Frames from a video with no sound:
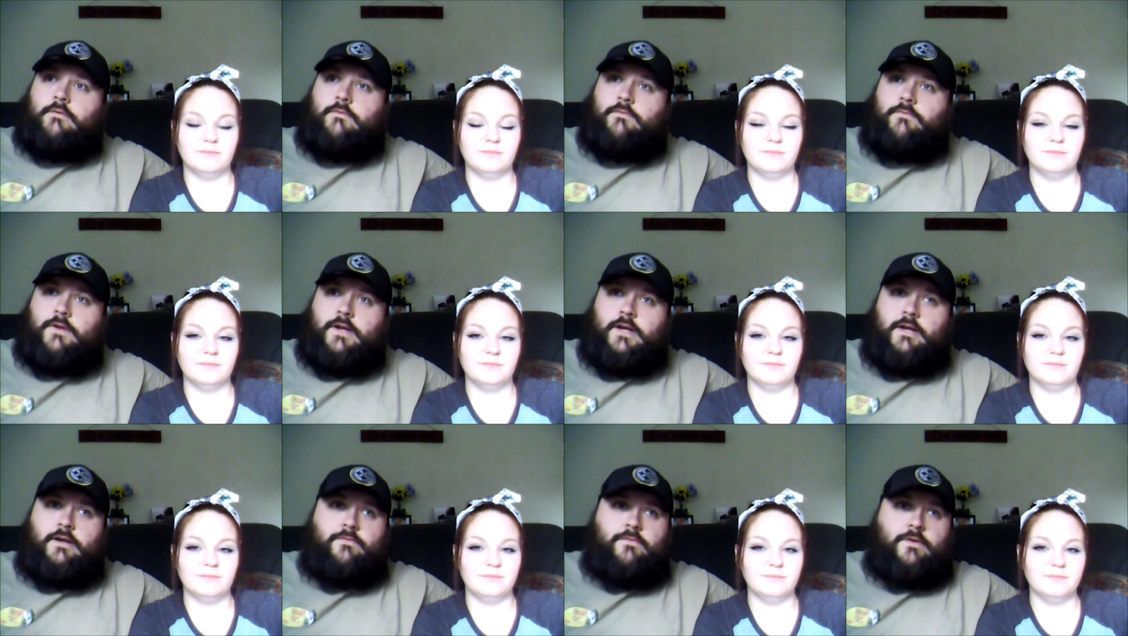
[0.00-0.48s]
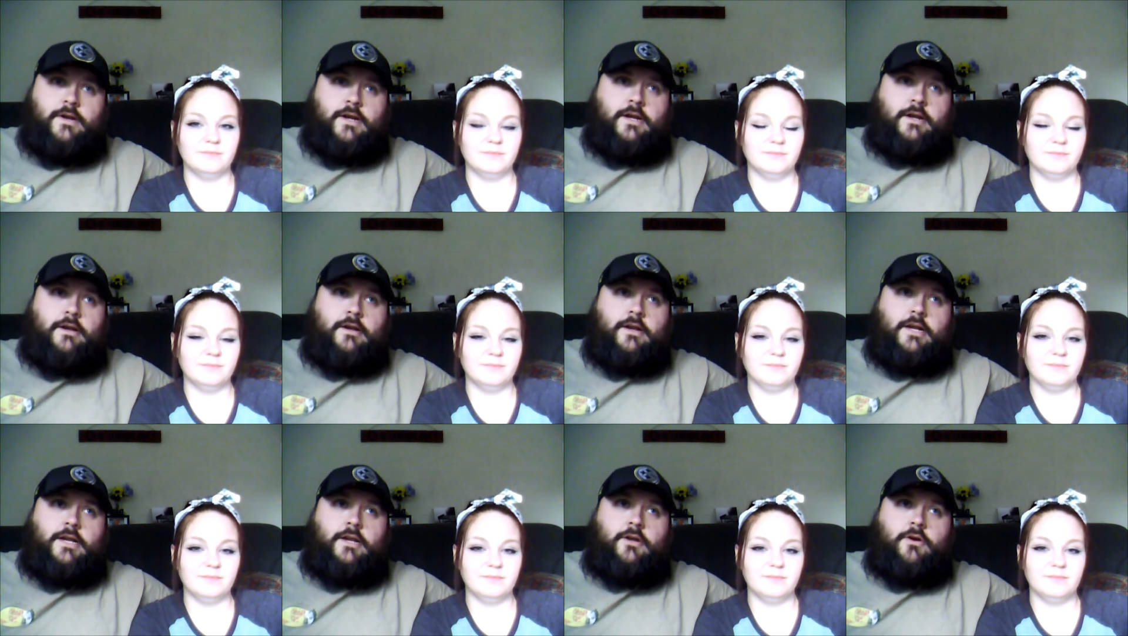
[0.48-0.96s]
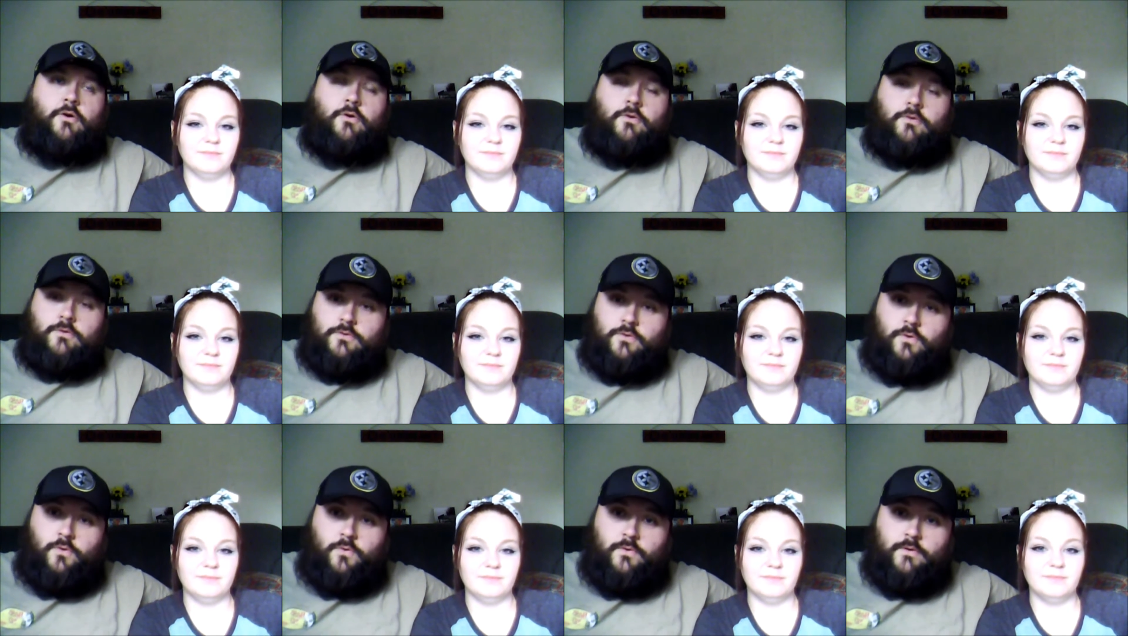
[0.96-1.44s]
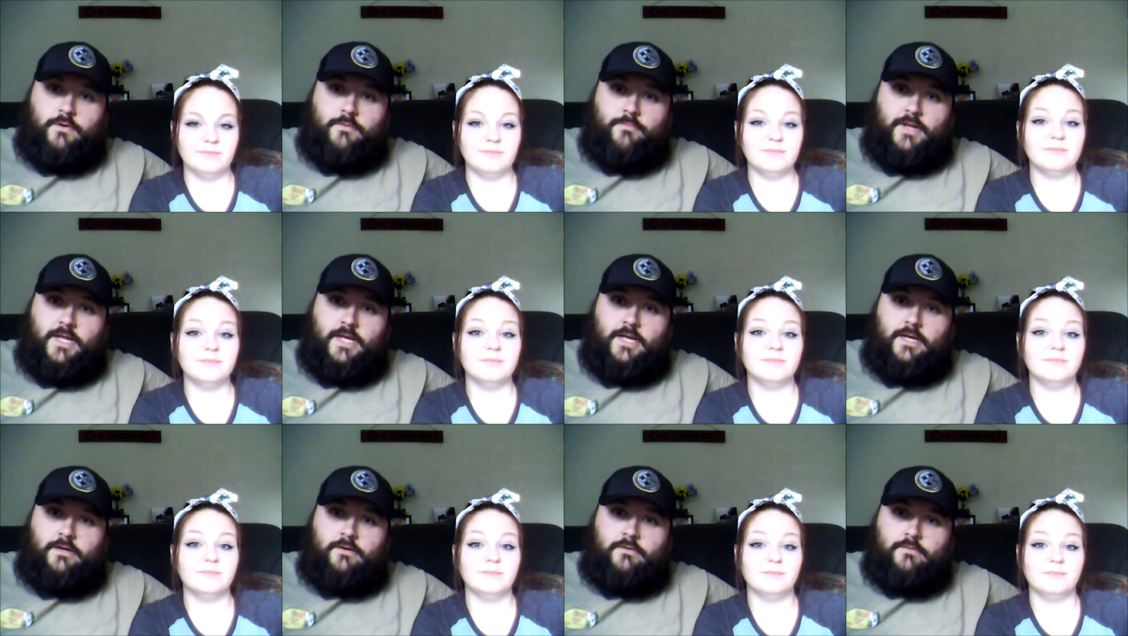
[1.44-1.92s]
Speaker 1: very, very hardcore
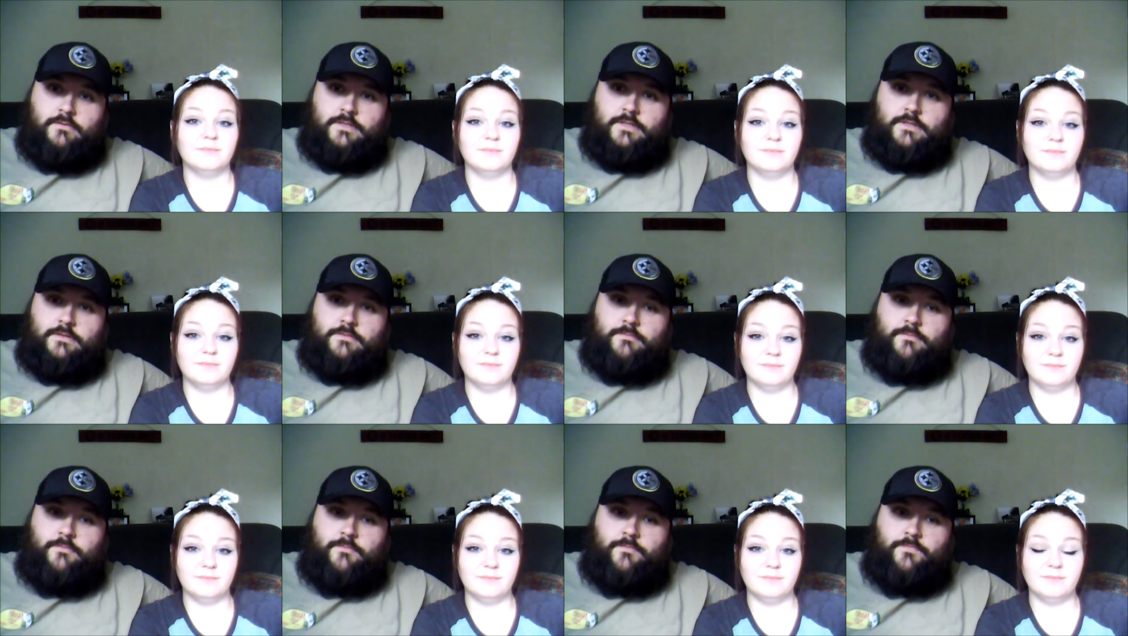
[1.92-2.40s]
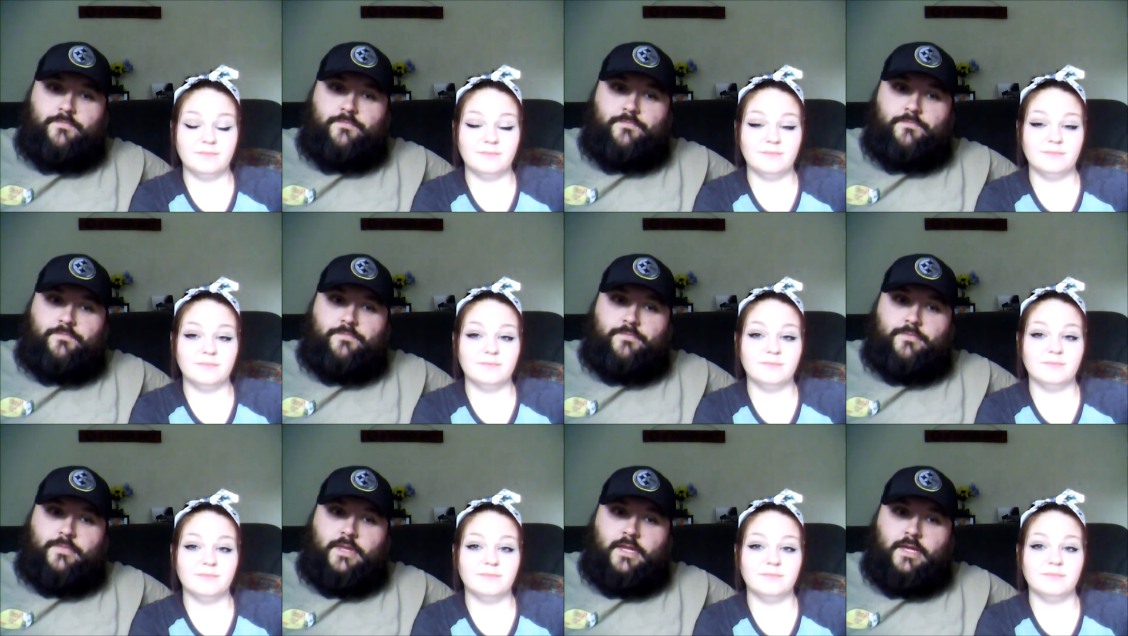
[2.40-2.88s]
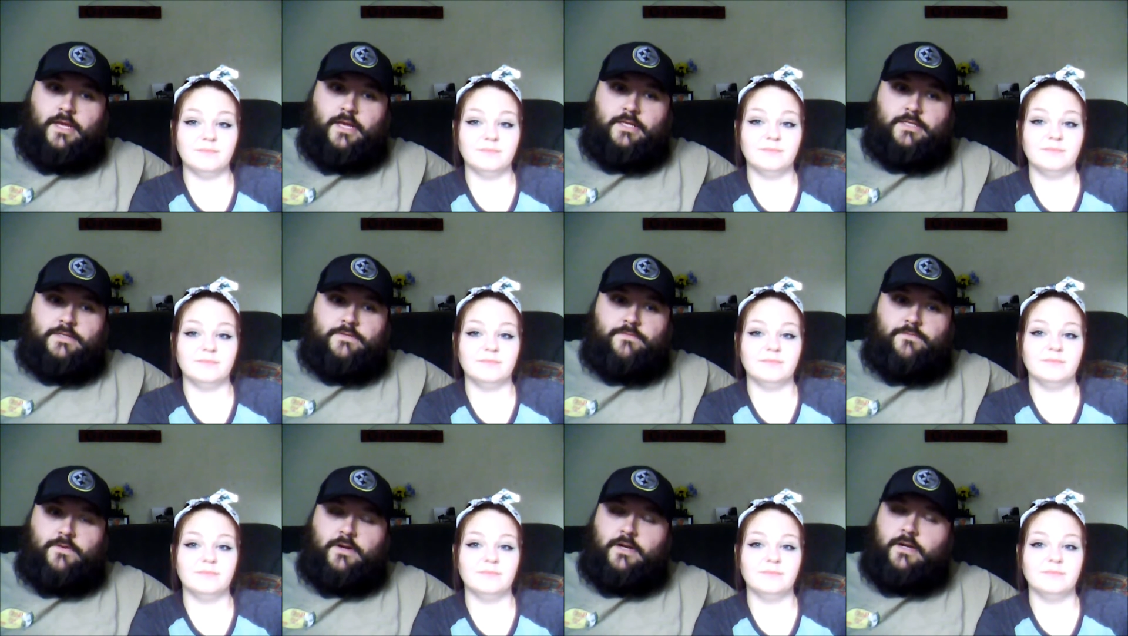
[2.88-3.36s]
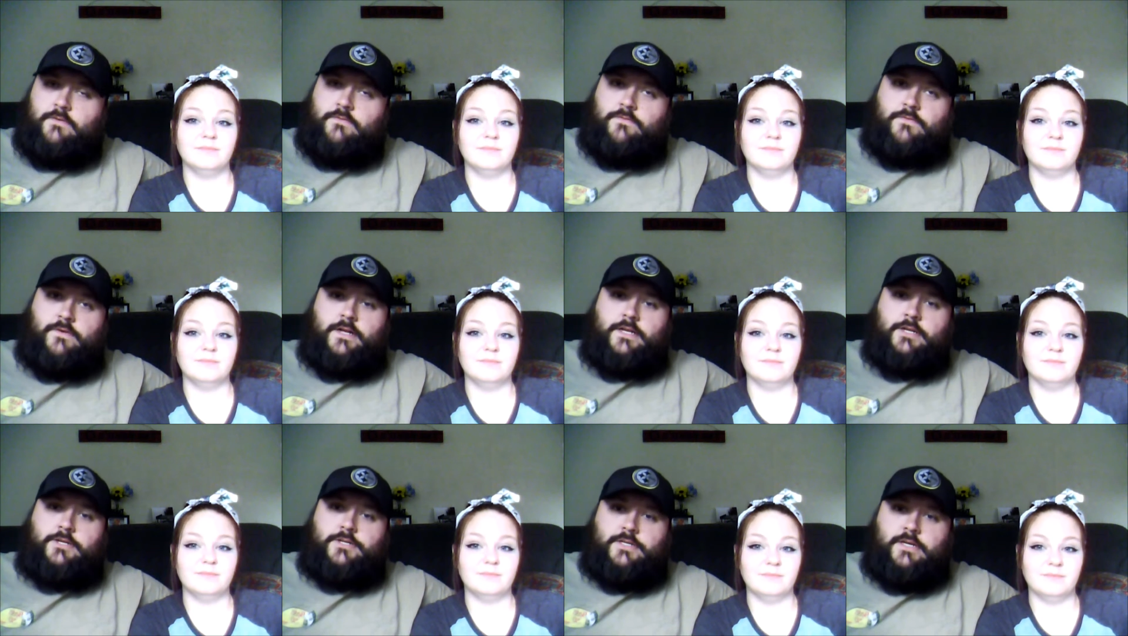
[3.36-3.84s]
about. It's a very
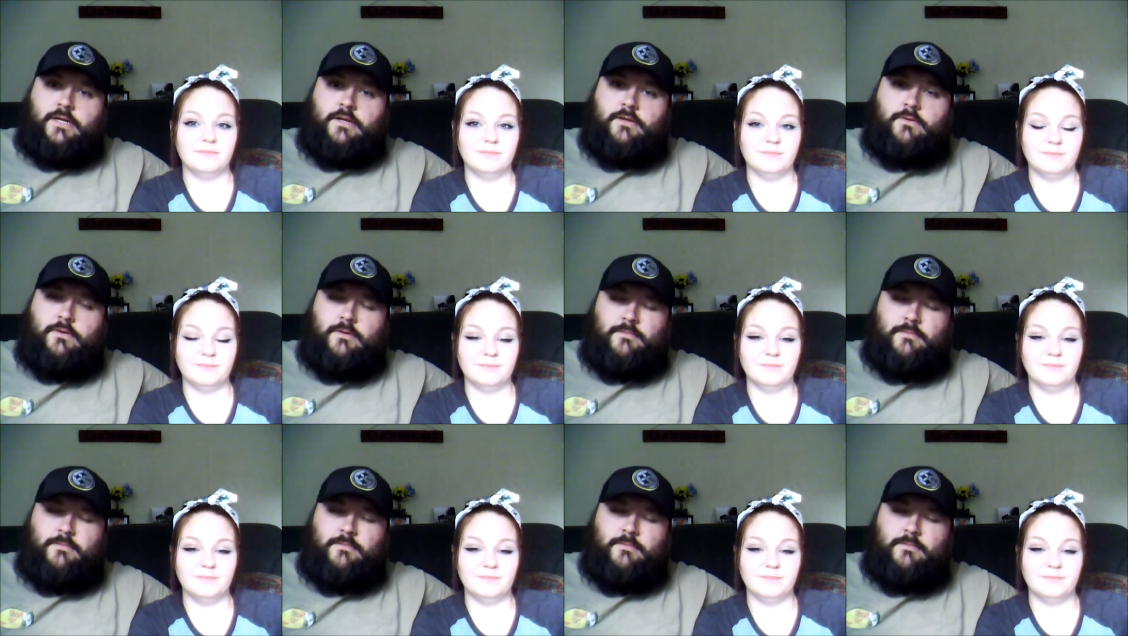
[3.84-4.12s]
funny show. I